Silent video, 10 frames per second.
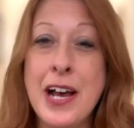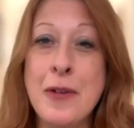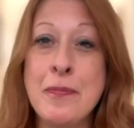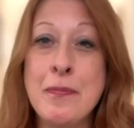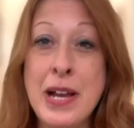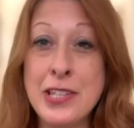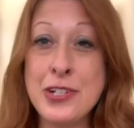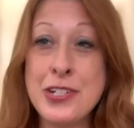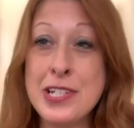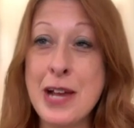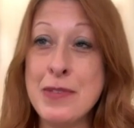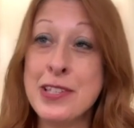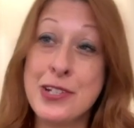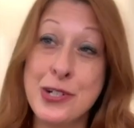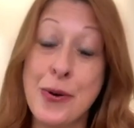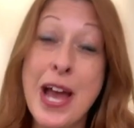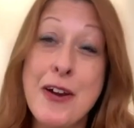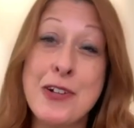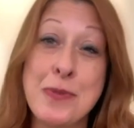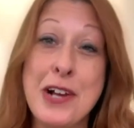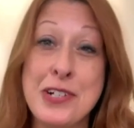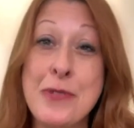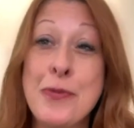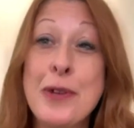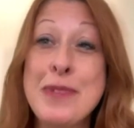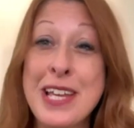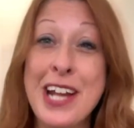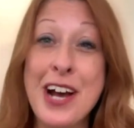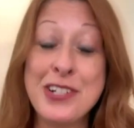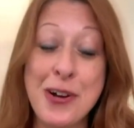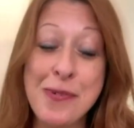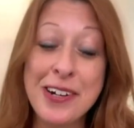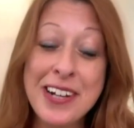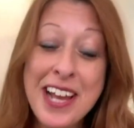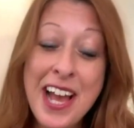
Um, by the sh- time that this show airs, we actually will be in October.